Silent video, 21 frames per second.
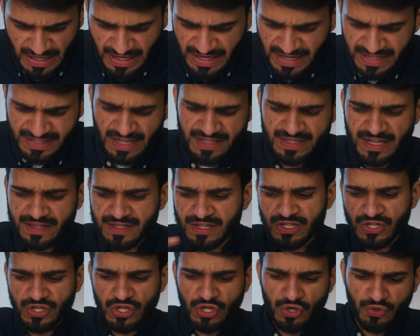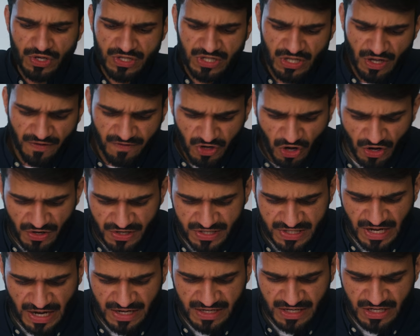He says that the security of
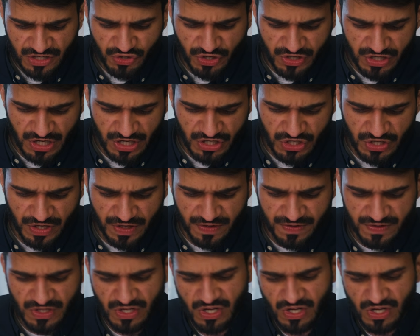long-standing traditions,